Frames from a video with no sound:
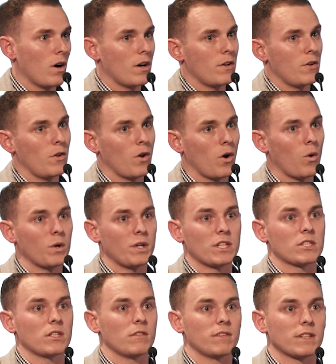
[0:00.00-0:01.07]
No
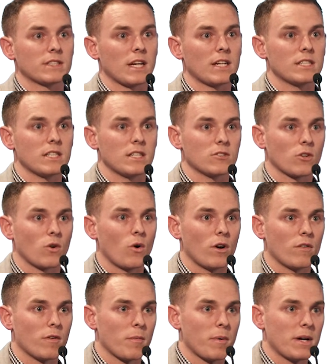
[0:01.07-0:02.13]
additional fixation is required
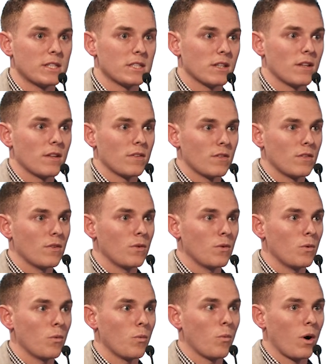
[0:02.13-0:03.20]
for the patient
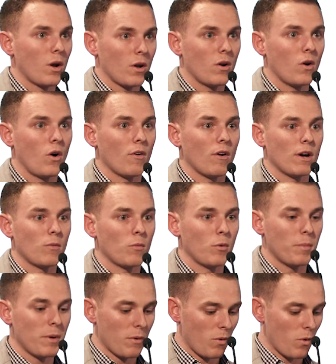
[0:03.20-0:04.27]
to what already would
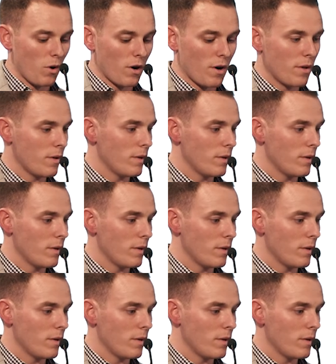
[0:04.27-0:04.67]
be required.